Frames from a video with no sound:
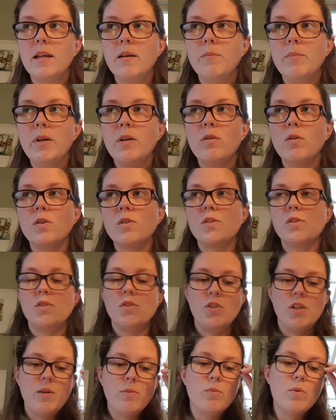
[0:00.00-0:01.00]
because
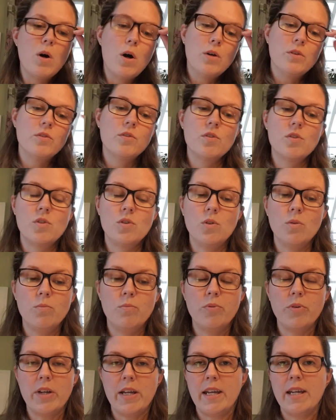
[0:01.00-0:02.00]
she wants to
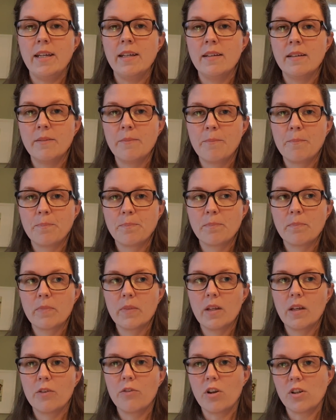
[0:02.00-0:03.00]
bring
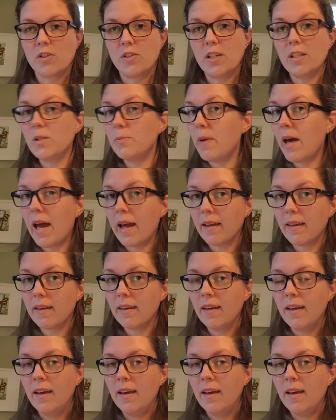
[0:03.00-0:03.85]
cross stitch back.